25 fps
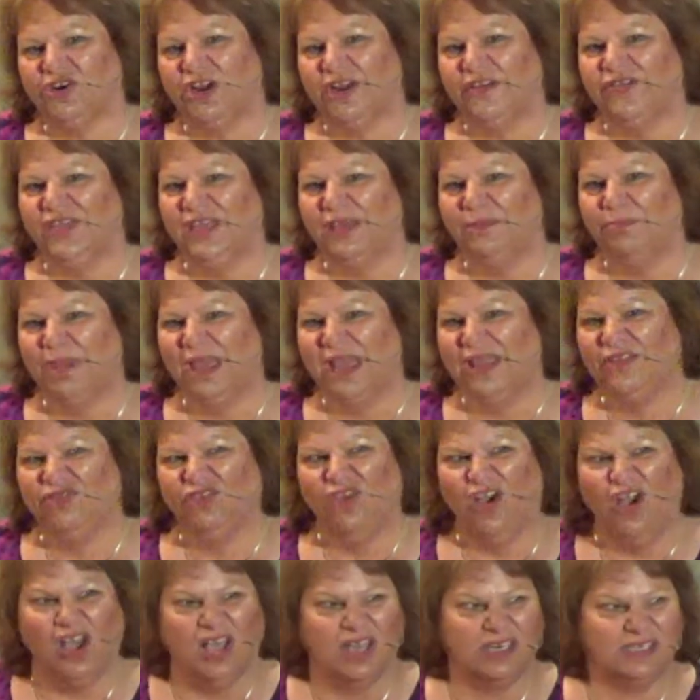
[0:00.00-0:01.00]
or I think bad
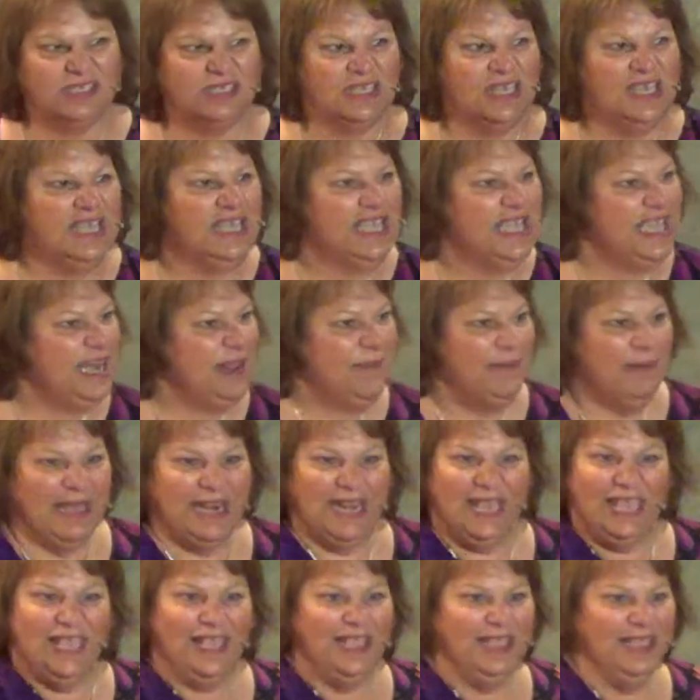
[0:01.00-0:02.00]
thoughts?
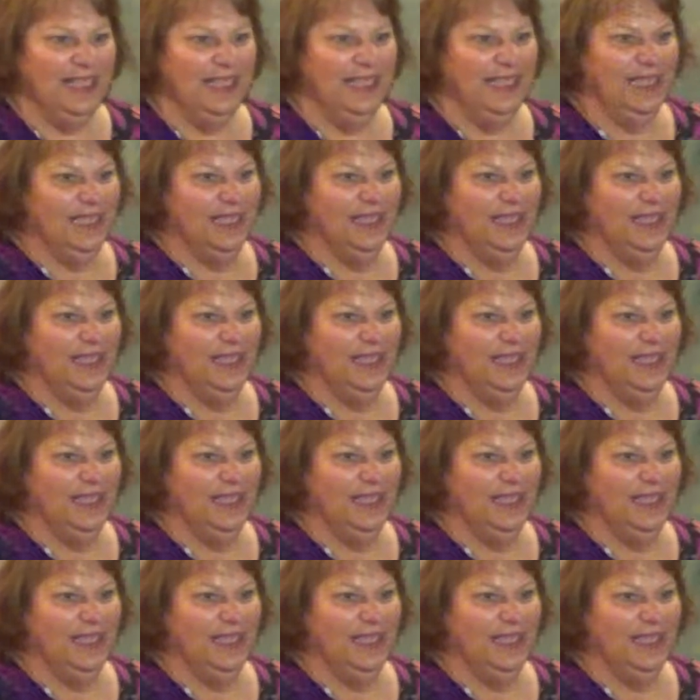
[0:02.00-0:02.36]
Anybody?